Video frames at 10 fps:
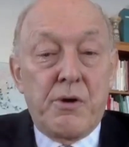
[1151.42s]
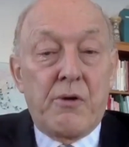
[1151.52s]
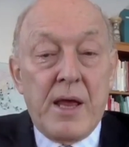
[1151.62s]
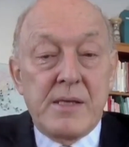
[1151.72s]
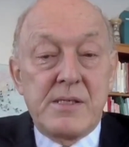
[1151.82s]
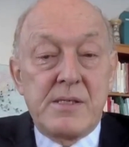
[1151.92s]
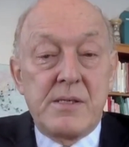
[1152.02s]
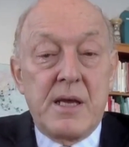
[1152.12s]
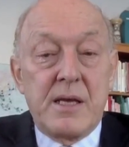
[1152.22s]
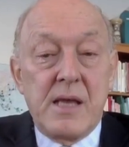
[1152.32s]

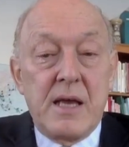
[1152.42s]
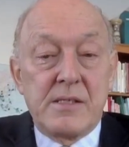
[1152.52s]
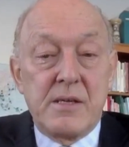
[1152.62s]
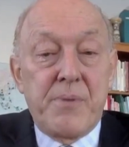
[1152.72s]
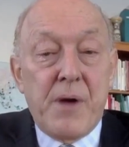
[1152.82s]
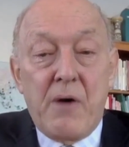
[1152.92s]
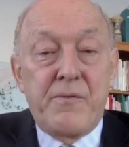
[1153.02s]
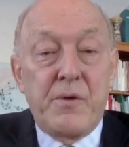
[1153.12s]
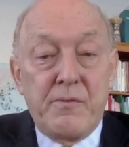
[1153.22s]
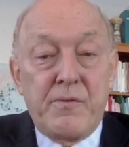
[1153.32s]
progress as a
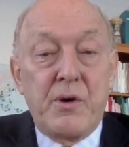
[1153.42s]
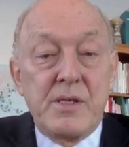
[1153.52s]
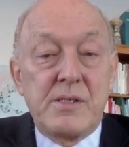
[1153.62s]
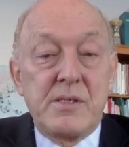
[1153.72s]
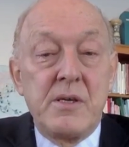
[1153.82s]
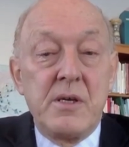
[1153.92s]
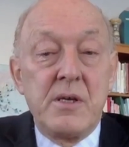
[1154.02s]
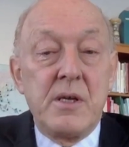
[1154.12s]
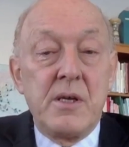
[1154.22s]
powerful voice